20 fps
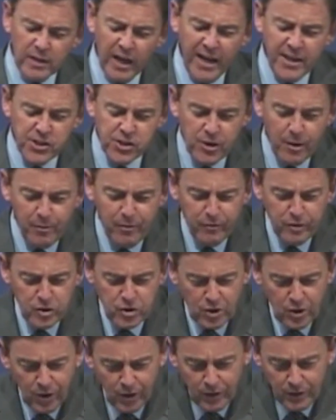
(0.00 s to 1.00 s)
and some of his
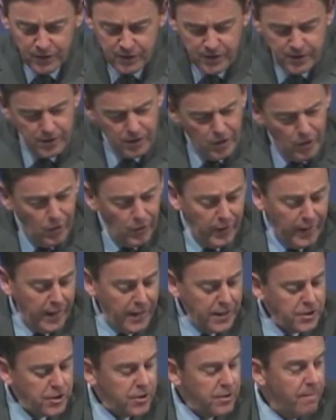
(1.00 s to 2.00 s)

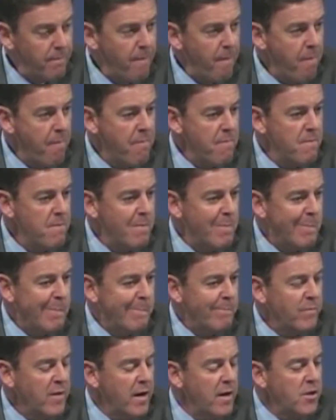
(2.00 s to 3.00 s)
colleagues
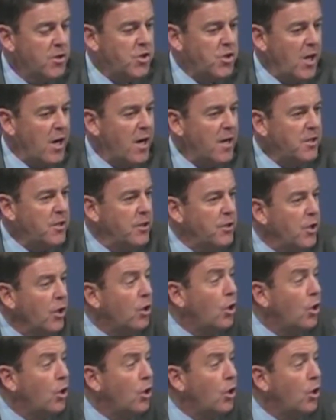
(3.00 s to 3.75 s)
started to